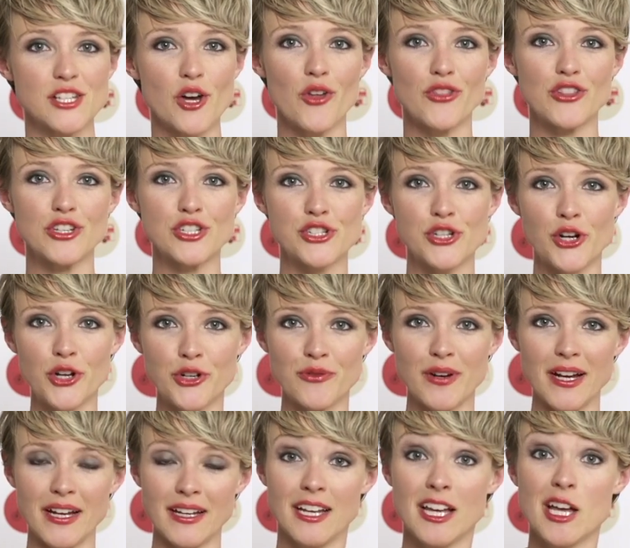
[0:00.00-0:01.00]
on the
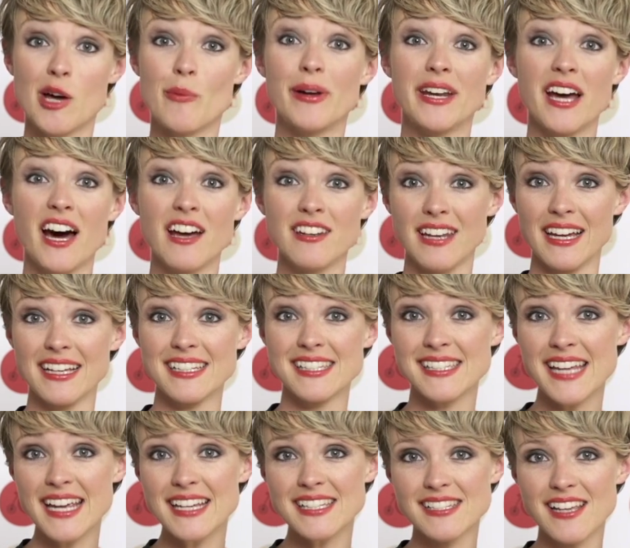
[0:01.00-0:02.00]
genre, but unlike
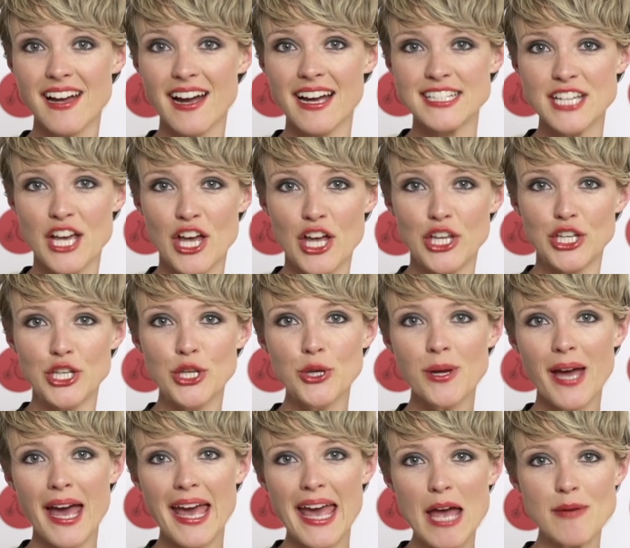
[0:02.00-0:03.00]
stateside,
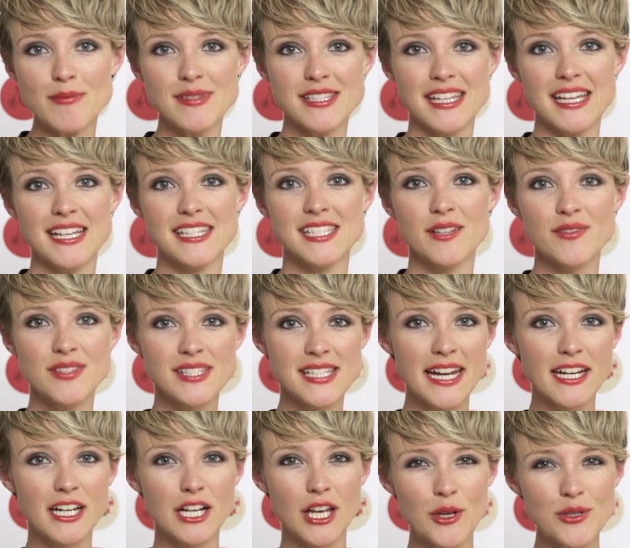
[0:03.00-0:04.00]
UK MCs have
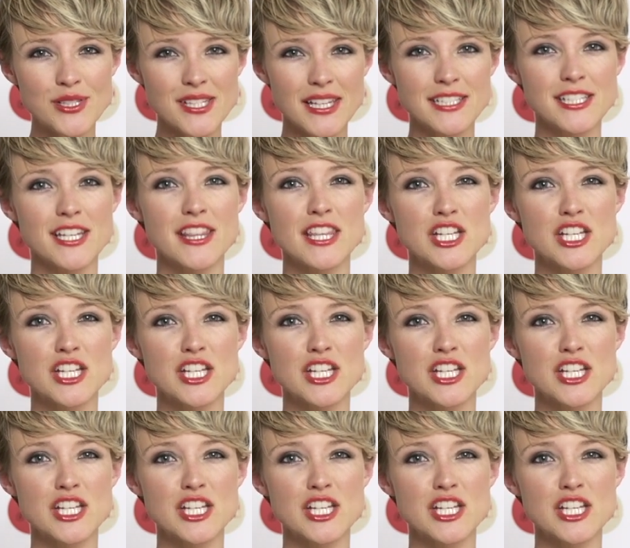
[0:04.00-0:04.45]
stayed closer to